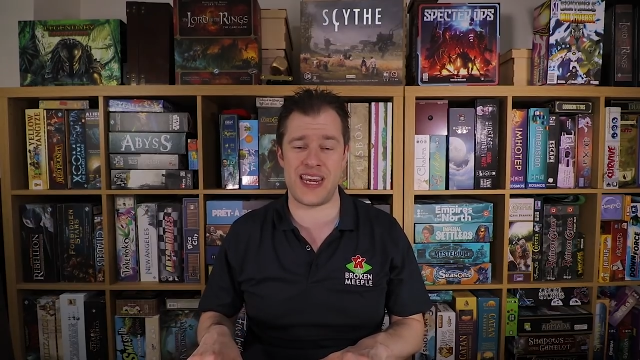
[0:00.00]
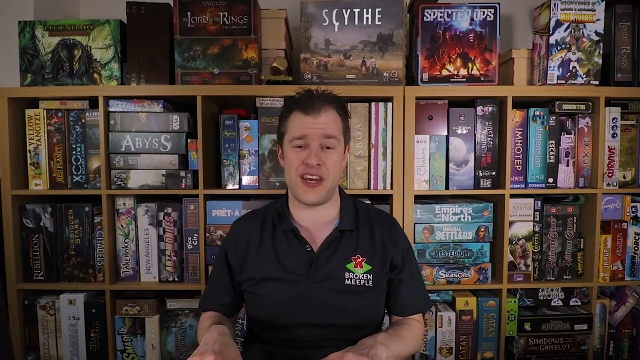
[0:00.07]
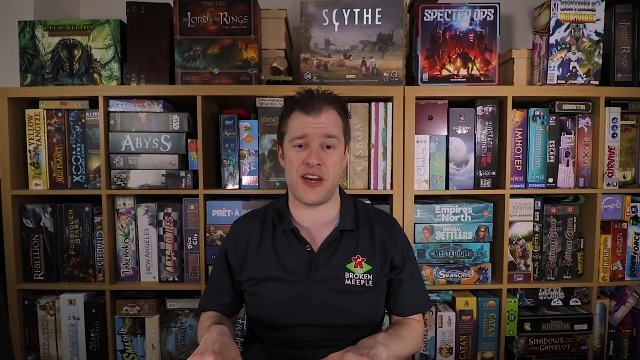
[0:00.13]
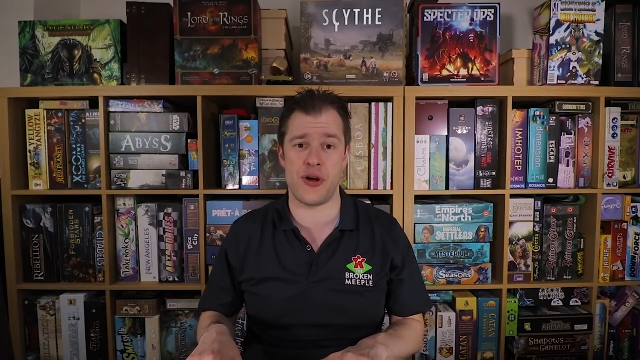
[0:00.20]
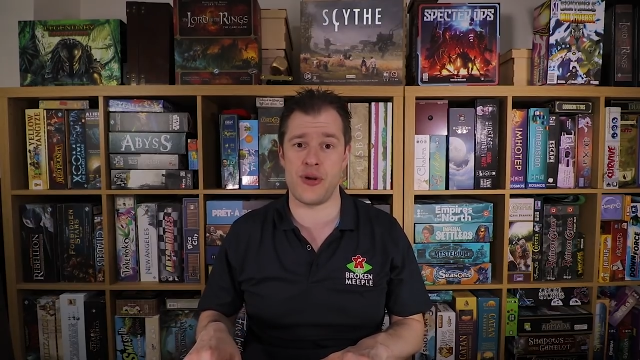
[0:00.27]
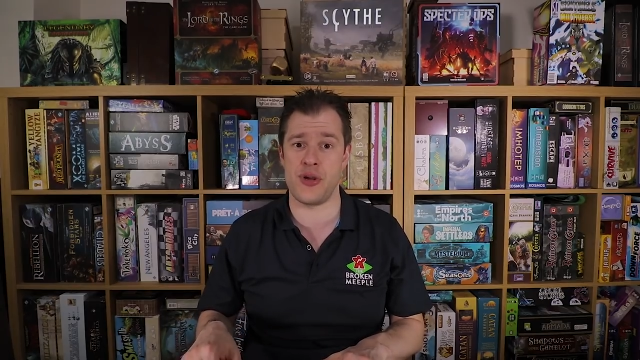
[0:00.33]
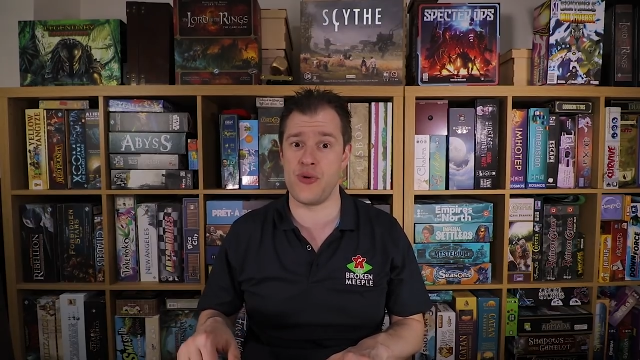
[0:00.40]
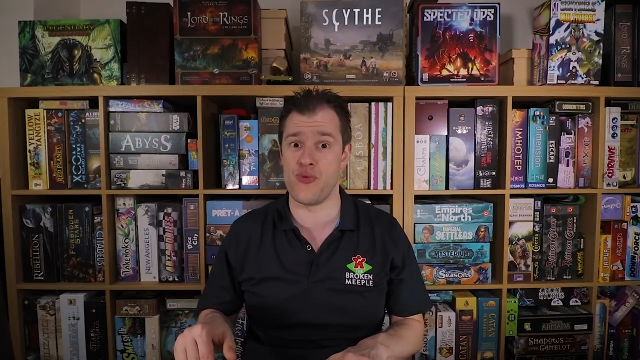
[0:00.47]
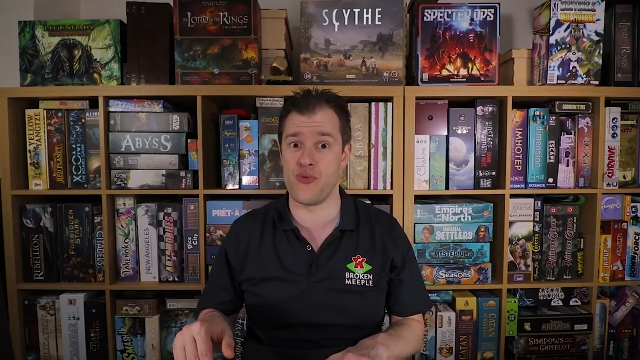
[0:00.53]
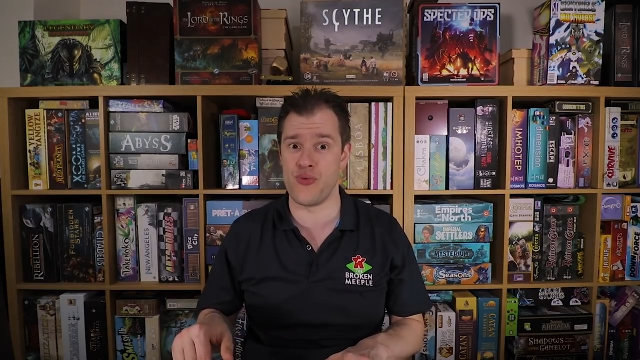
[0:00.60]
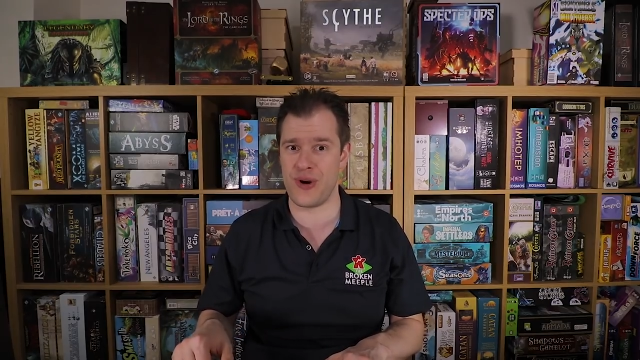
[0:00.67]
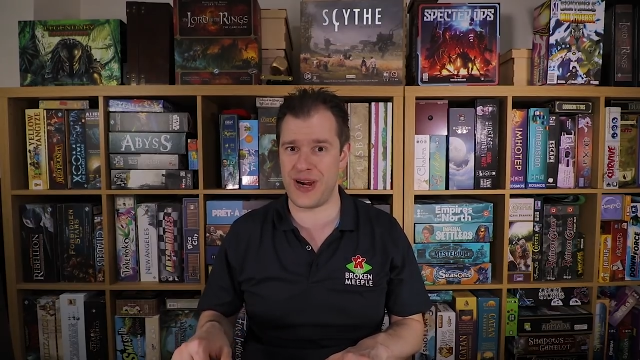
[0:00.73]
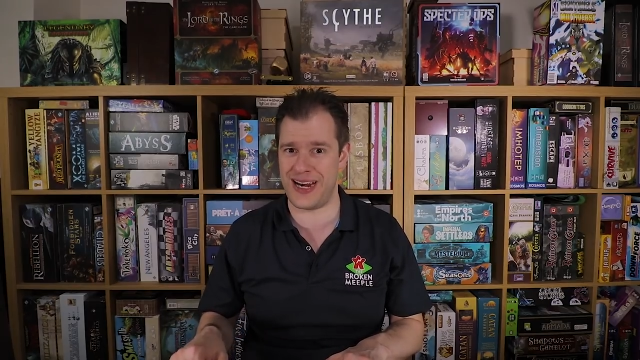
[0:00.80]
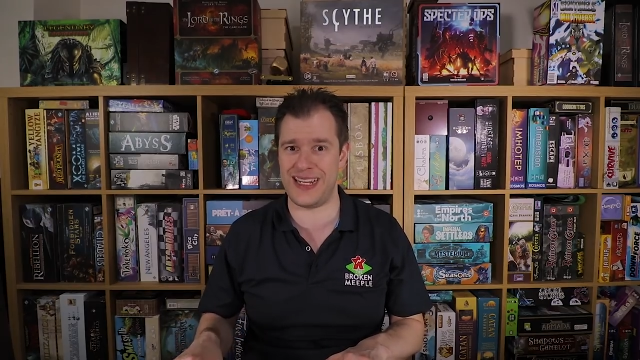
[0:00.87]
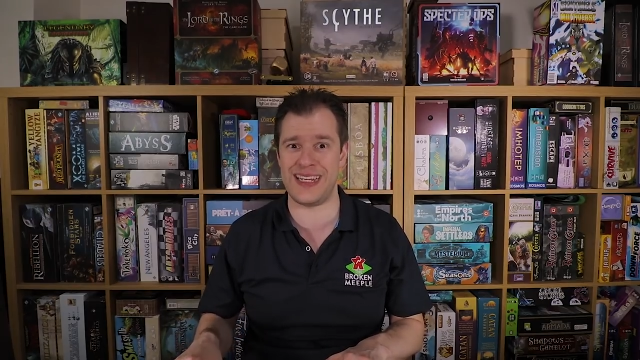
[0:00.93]
You know, you
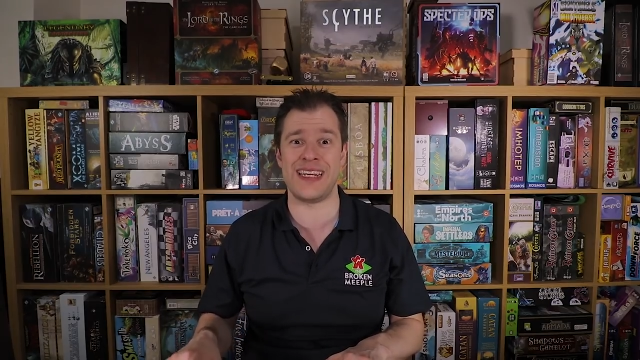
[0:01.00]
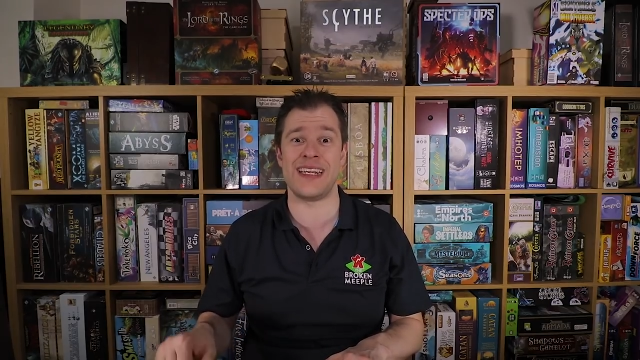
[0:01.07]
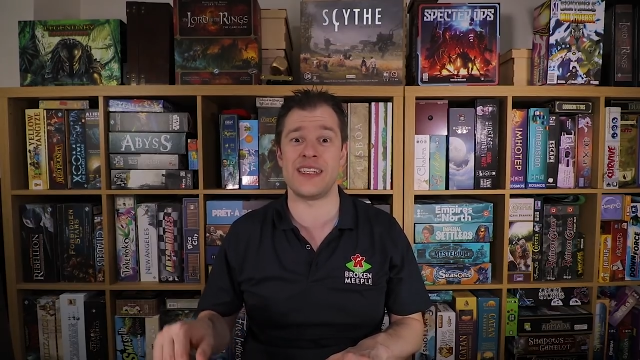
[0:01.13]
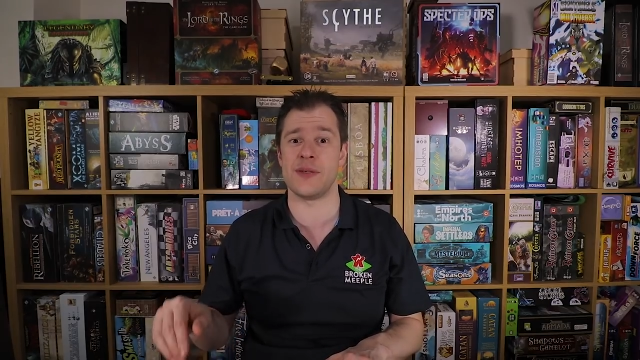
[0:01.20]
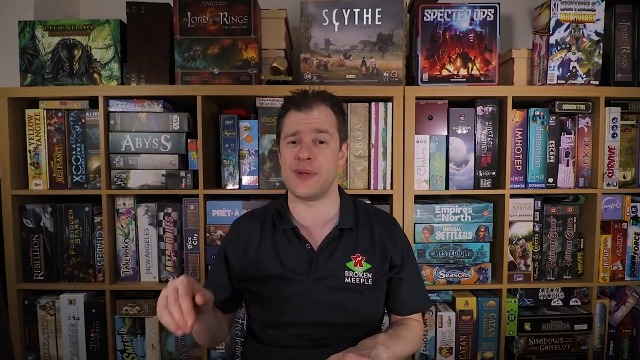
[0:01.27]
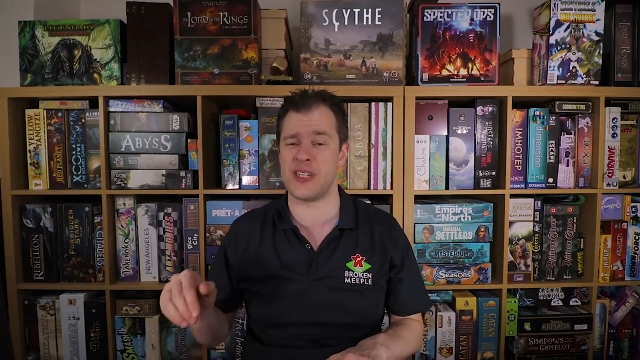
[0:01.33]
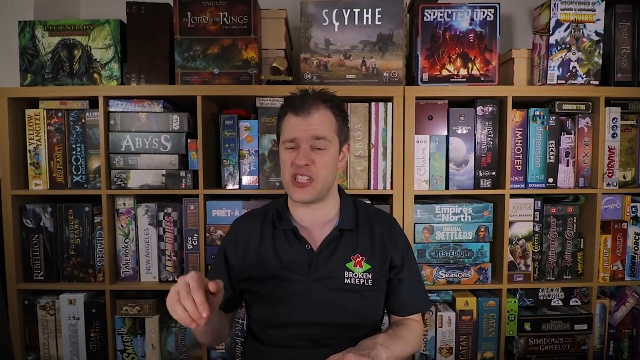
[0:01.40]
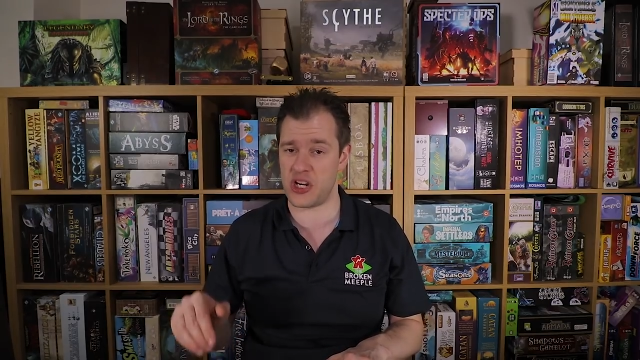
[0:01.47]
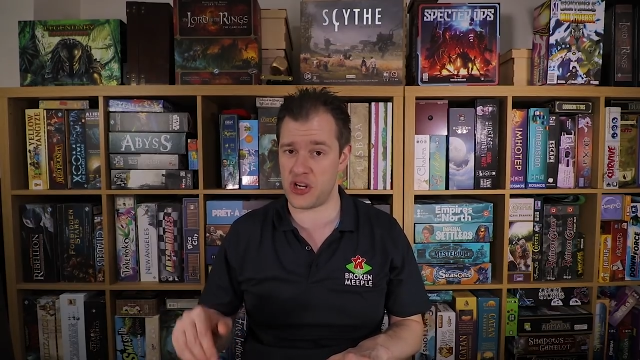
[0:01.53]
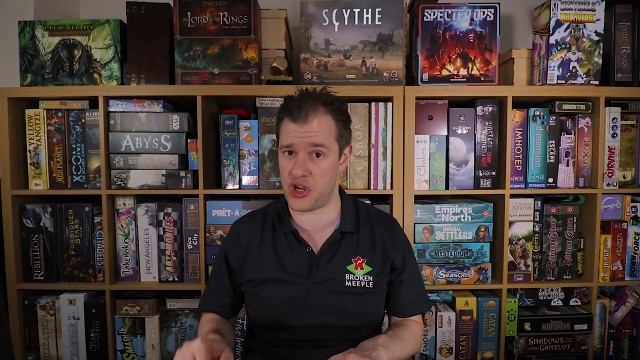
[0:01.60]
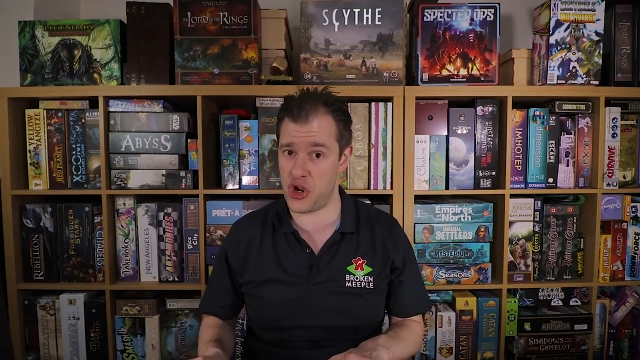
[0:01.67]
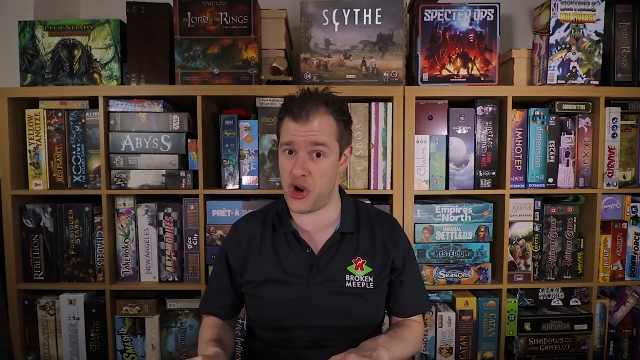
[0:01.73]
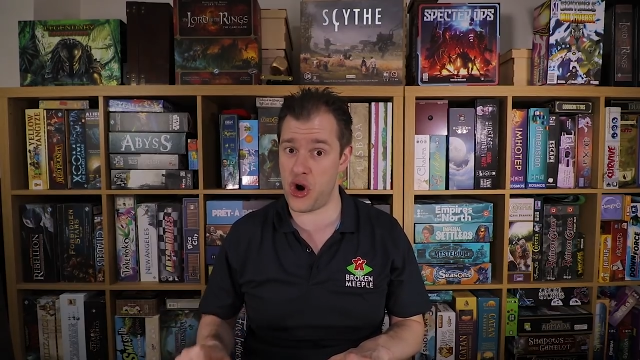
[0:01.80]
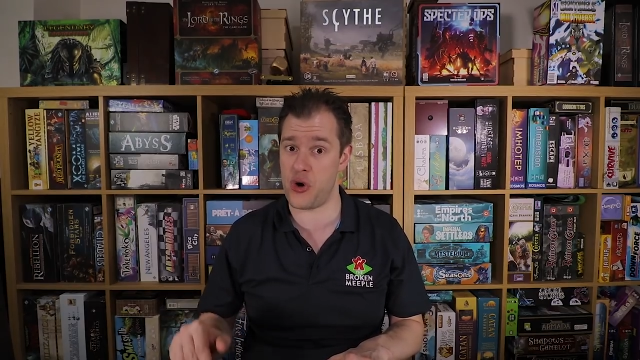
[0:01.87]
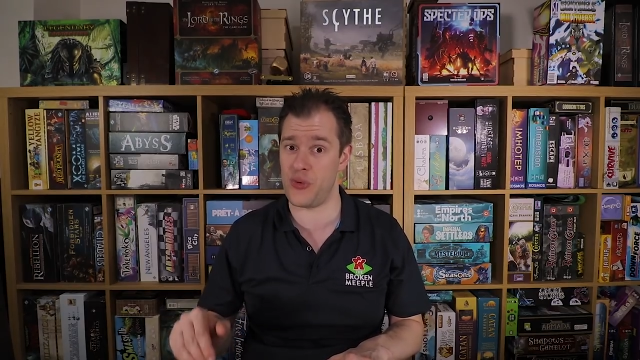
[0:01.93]
really need to be
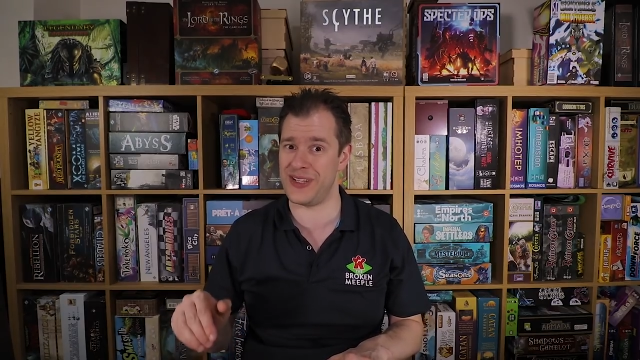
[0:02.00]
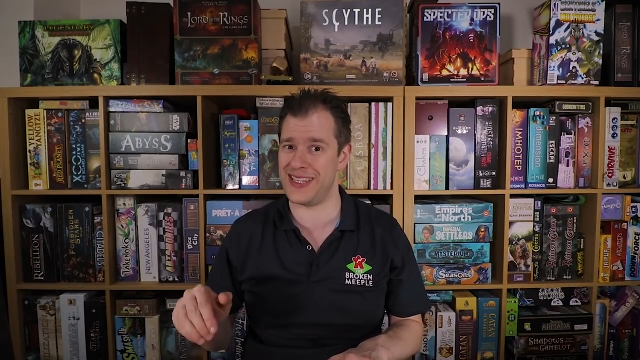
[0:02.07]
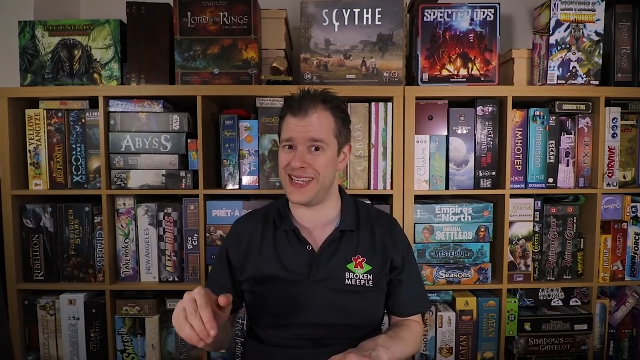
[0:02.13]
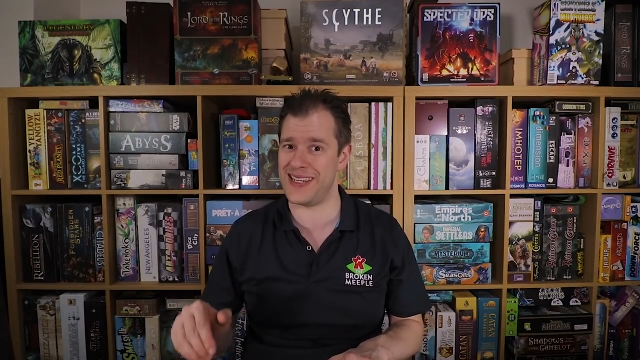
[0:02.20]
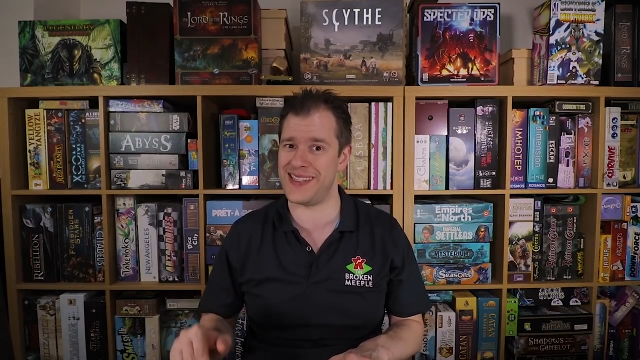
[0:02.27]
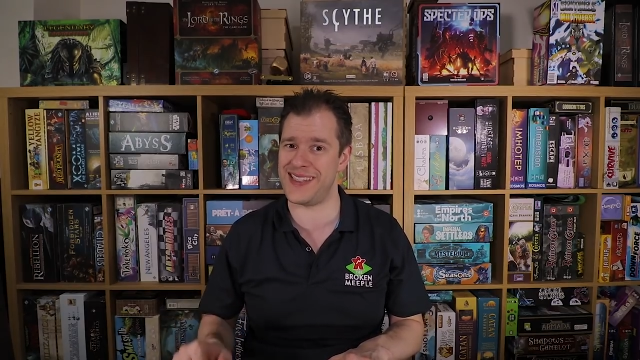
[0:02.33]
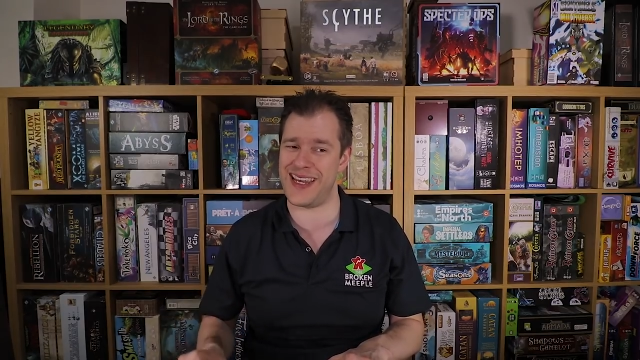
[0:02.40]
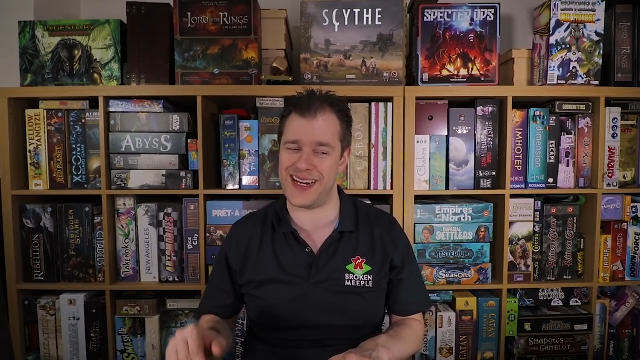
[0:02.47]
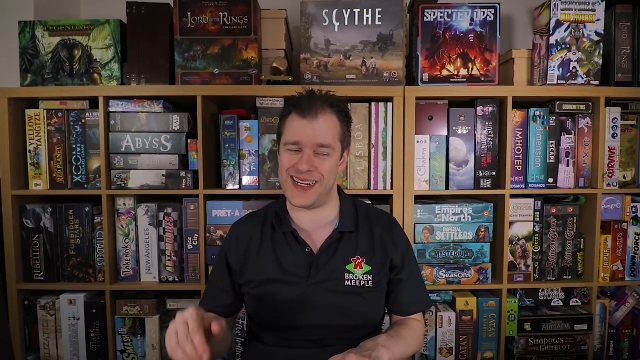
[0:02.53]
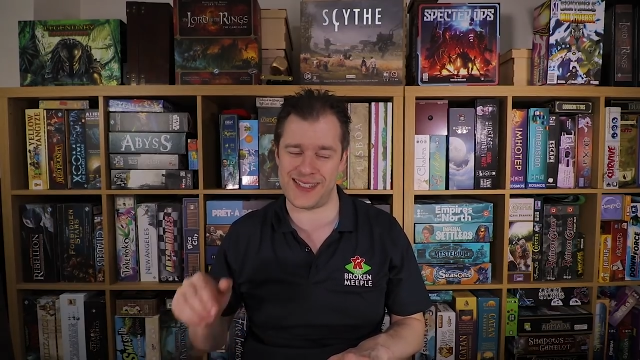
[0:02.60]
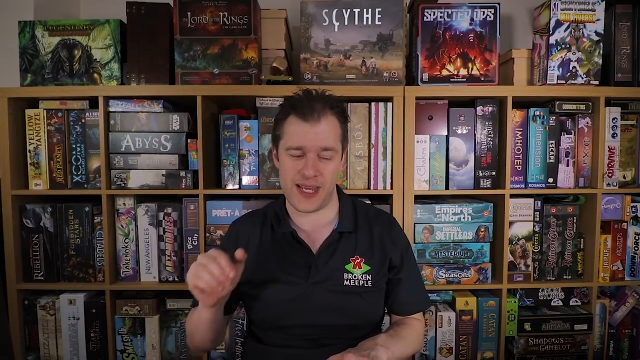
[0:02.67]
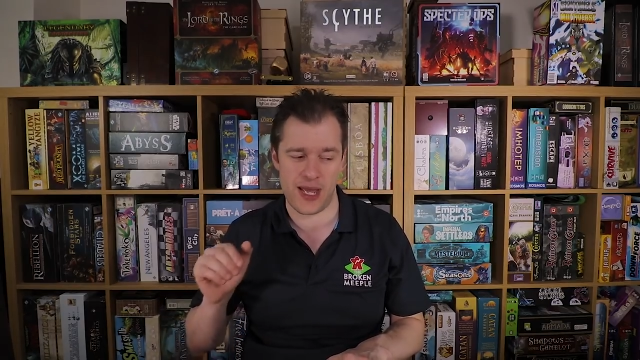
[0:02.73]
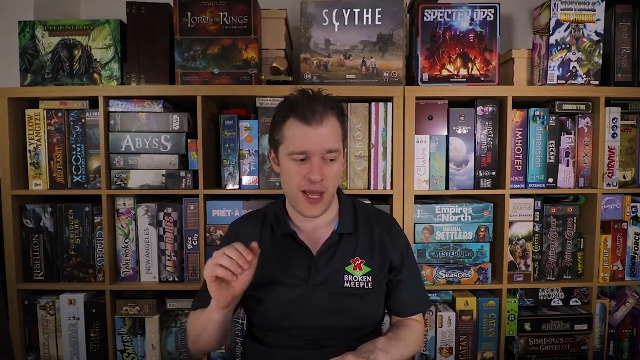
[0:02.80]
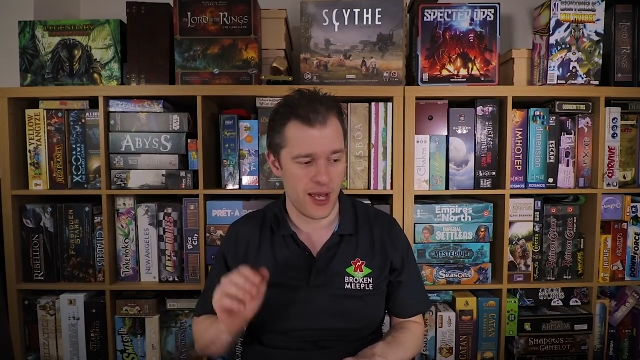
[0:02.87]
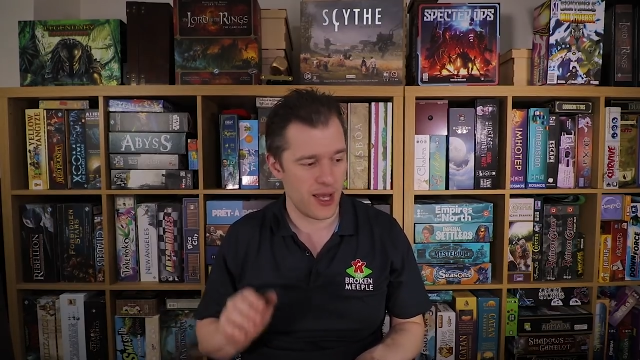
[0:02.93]
secure with these things.